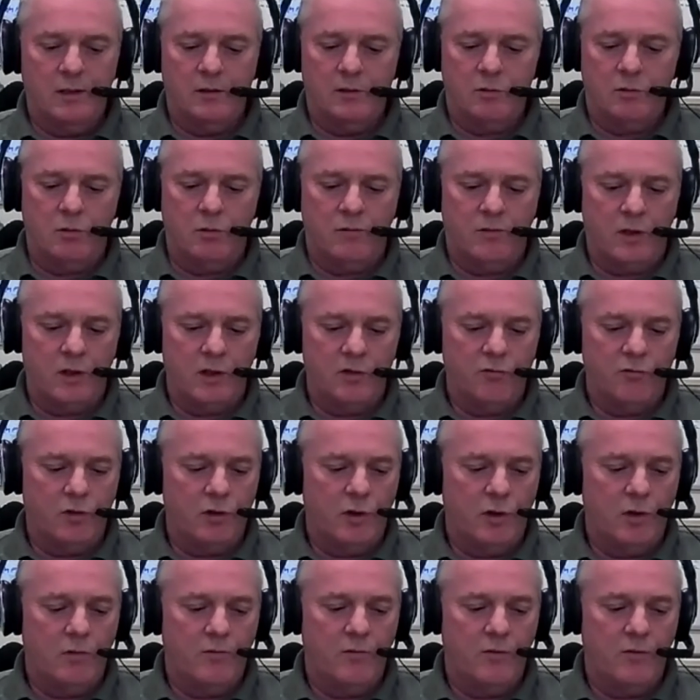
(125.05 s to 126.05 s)
to avoid
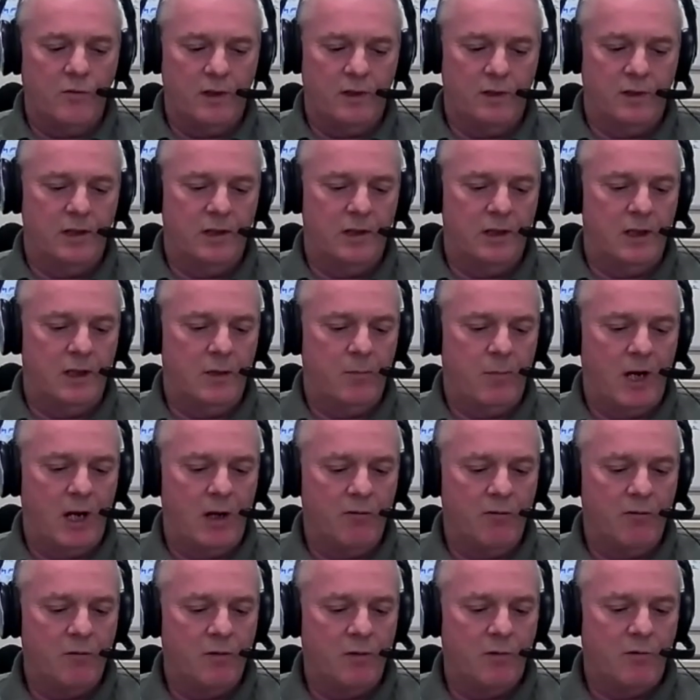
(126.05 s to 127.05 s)
runoff into the nearby
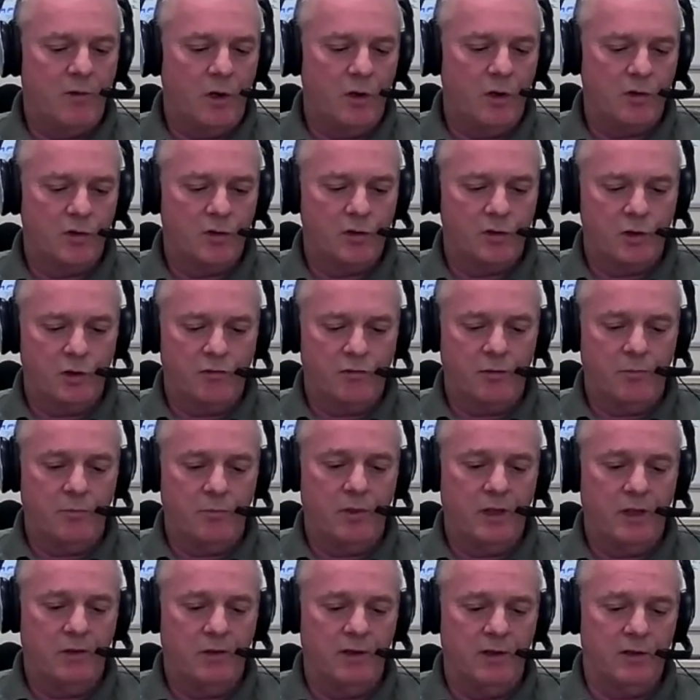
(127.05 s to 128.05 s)
River Foss during
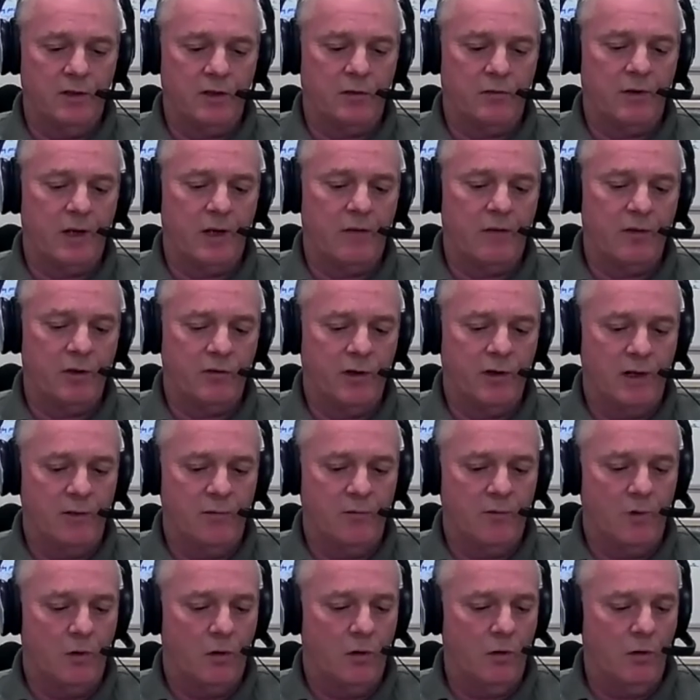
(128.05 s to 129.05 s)
periods of heavy
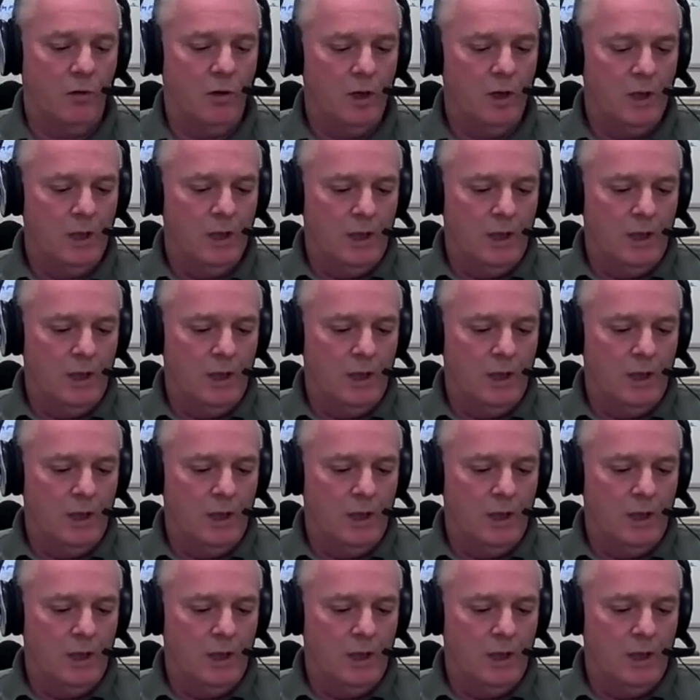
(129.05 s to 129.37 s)
rainfall,